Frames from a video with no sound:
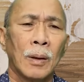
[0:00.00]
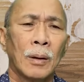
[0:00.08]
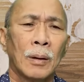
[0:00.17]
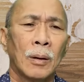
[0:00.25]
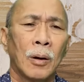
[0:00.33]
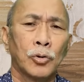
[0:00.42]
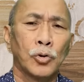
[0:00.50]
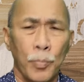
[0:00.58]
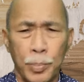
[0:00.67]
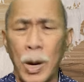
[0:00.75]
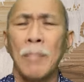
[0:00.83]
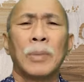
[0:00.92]
Also
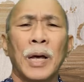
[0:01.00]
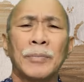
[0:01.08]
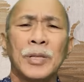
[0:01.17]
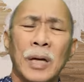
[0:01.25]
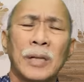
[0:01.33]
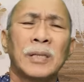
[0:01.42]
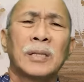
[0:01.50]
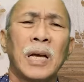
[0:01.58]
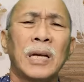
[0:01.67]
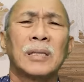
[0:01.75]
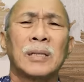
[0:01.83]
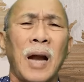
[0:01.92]
problems,
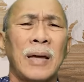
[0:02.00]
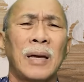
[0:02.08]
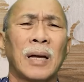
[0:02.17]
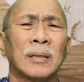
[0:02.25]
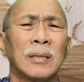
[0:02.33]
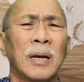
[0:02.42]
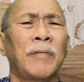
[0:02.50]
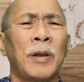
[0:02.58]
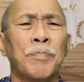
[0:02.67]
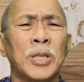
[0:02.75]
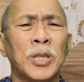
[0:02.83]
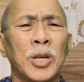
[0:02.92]
testings, trials, even
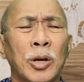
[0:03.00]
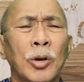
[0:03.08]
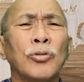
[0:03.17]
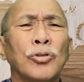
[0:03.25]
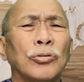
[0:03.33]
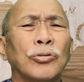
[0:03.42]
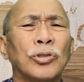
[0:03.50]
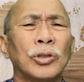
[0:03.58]
persecutions,